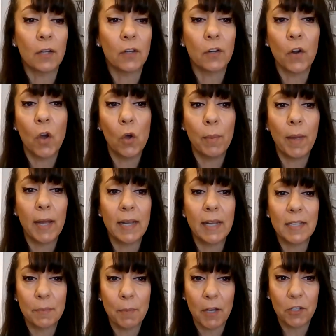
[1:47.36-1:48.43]
Dr. Hoban
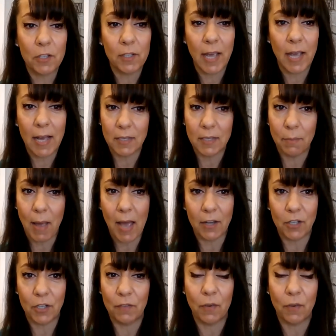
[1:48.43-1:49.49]
especially has a
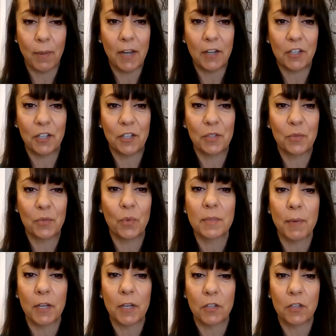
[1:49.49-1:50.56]
passion for patients
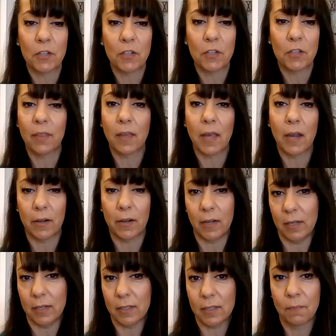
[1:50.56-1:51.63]
with special health care
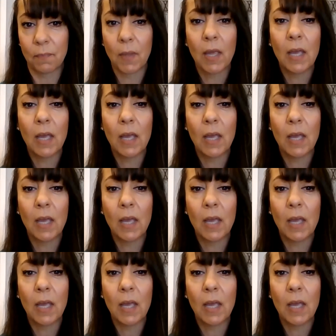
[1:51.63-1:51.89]
needs.